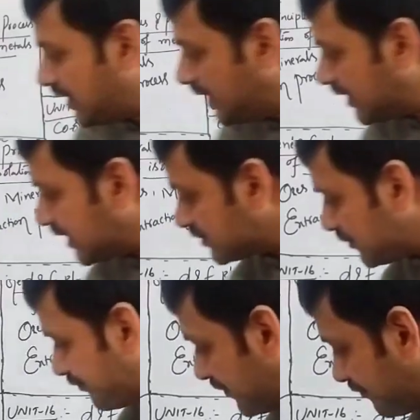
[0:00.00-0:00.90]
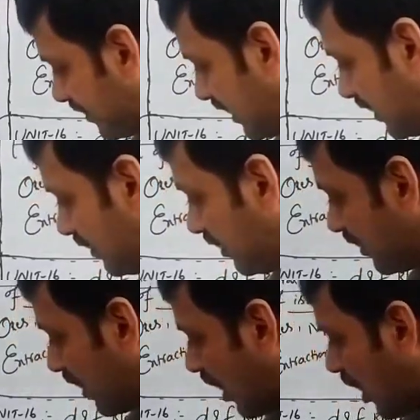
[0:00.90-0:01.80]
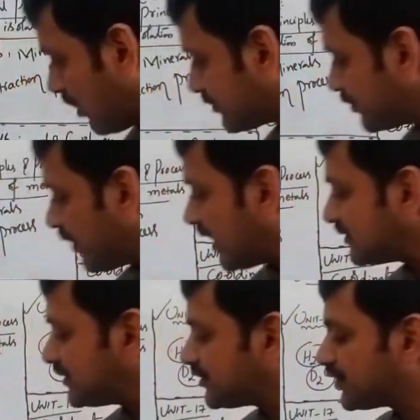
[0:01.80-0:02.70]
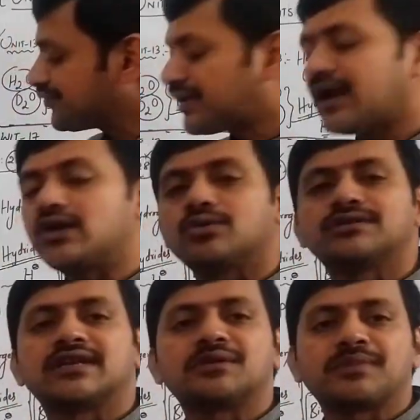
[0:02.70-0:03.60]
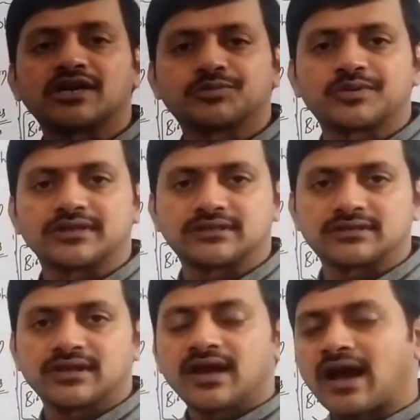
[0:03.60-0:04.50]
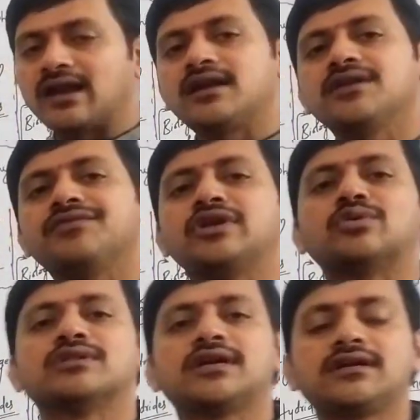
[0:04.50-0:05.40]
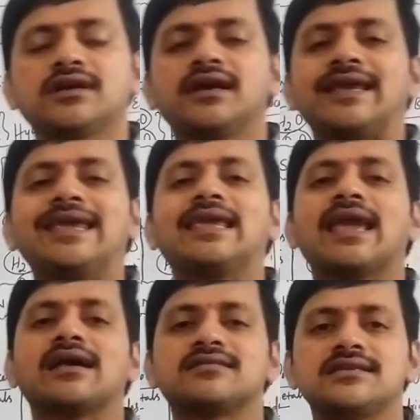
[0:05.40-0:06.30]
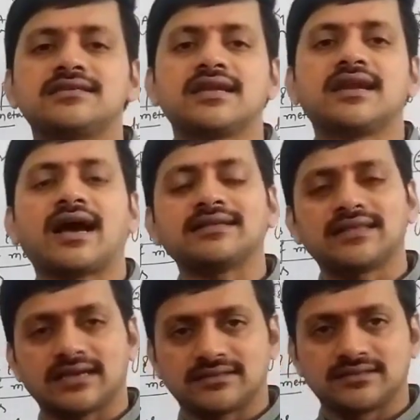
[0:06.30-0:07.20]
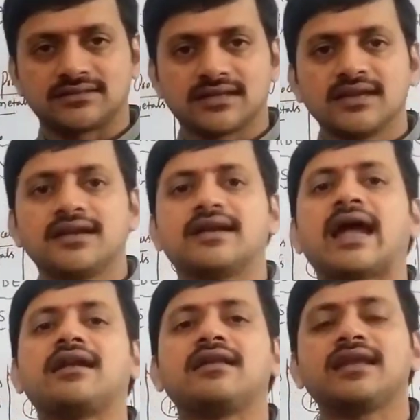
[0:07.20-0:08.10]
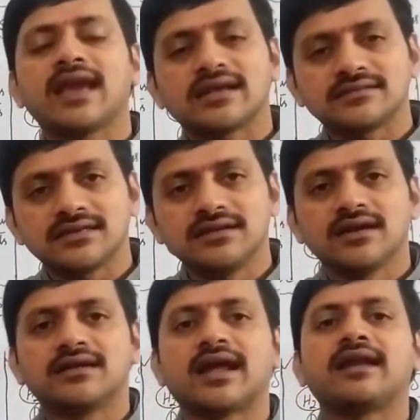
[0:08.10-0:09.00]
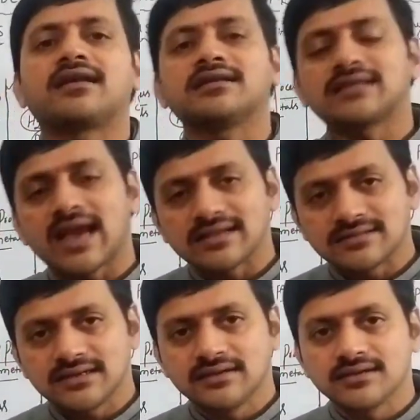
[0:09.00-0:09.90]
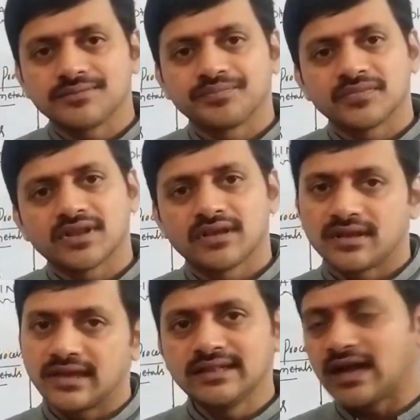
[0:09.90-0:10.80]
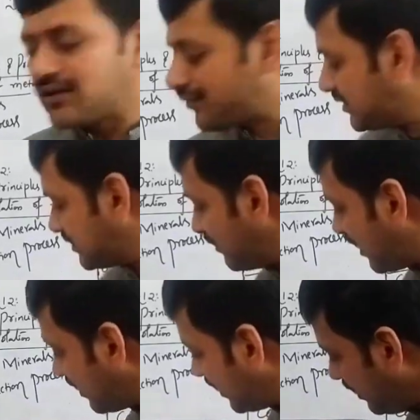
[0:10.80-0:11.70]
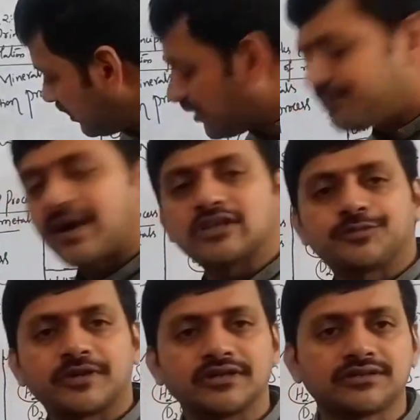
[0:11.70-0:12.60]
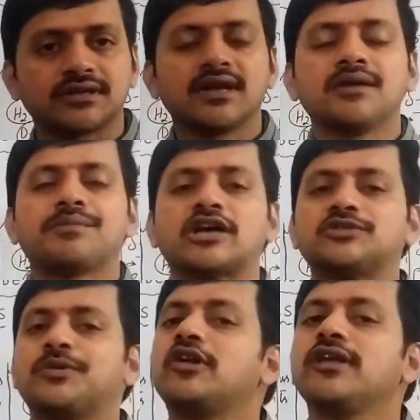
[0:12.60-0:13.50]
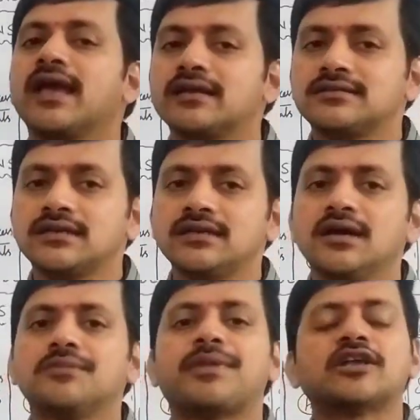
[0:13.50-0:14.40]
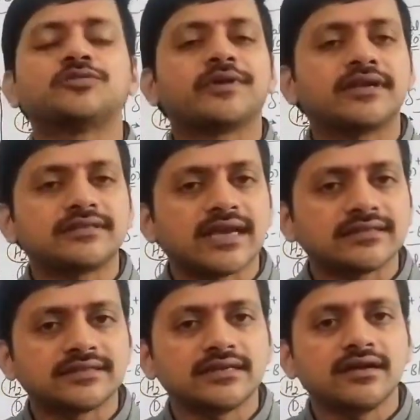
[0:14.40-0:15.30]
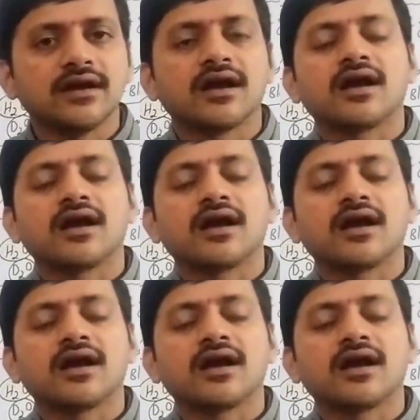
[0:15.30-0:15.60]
In case of 15, oxoacids of nitrogen and phosphorus. Already we know that ic acids and us acids, nitric acid, nitrous acid, in that way. Similarly, phosphorus, phosphoric acid, phosphorus acid,